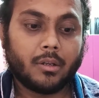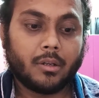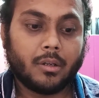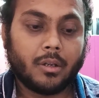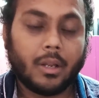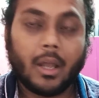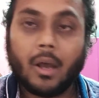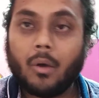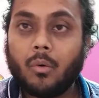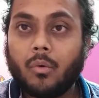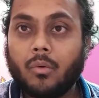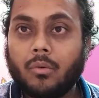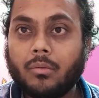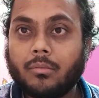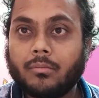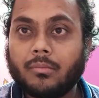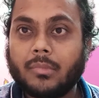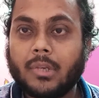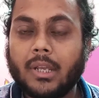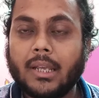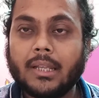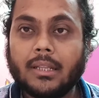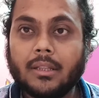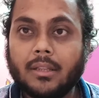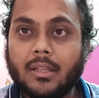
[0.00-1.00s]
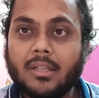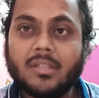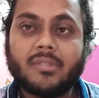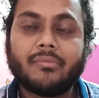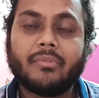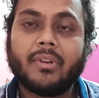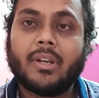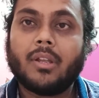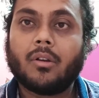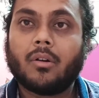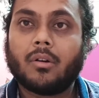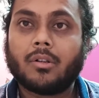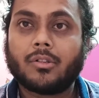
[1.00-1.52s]
Now in this
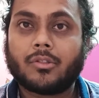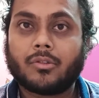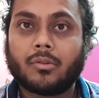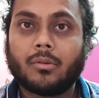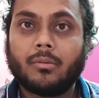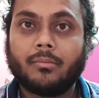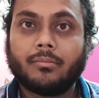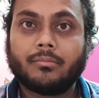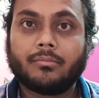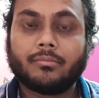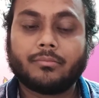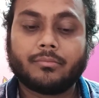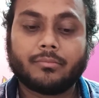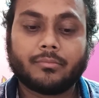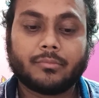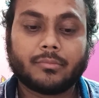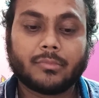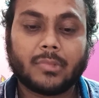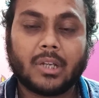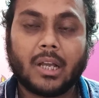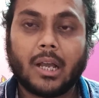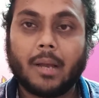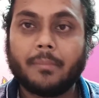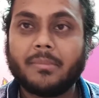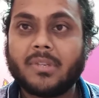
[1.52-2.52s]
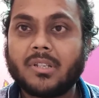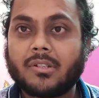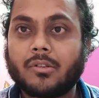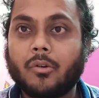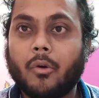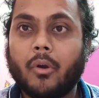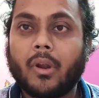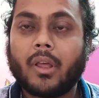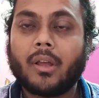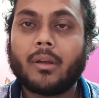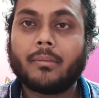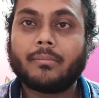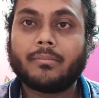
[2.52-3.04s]
video also, I'm just
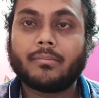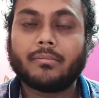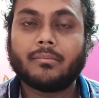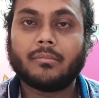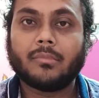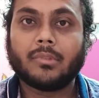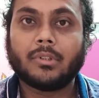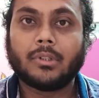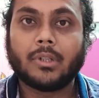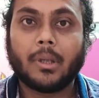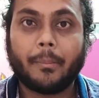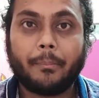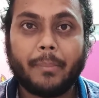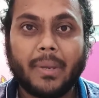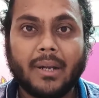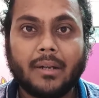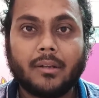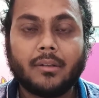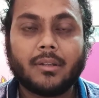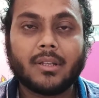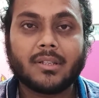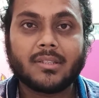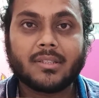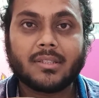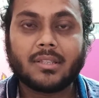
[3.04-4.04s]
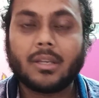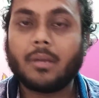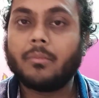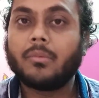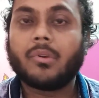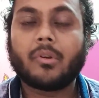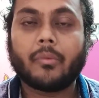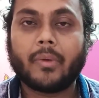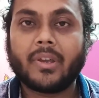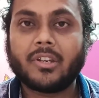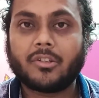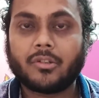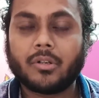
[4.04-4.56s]
gonna repeat the same
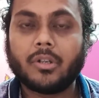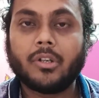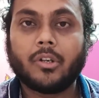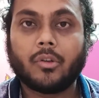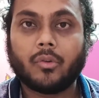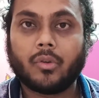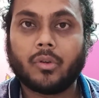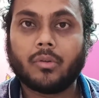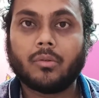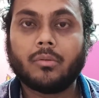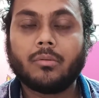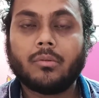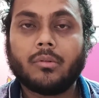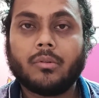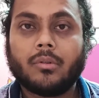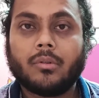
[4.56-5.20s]
question to you,